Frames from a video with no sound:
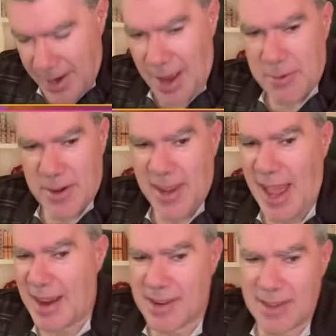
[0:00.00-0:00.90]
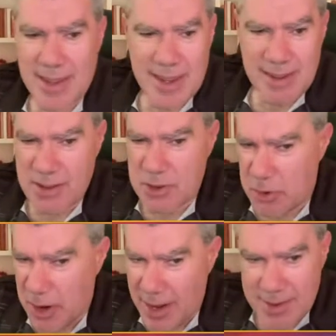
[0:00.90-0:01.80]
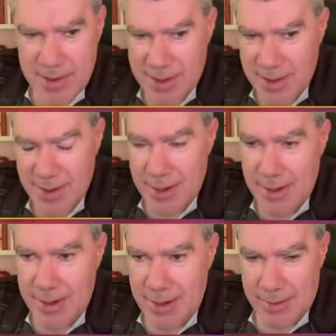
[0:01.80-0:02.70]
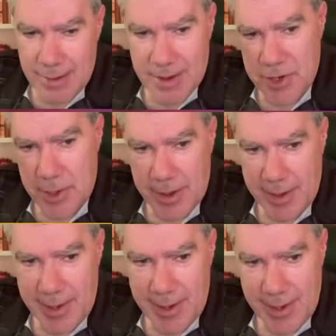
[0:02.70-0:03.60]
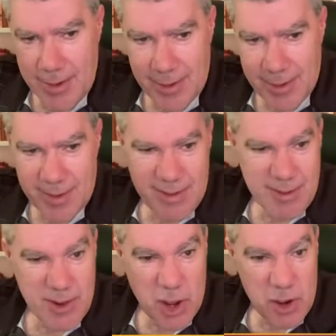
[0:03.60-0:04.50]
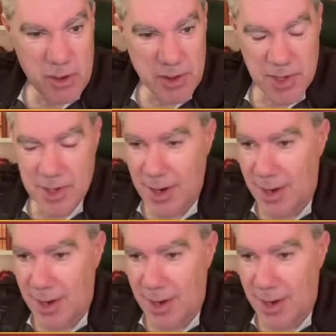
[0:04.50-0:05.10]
I would actually trust. And that's Shiba Inu and Doge.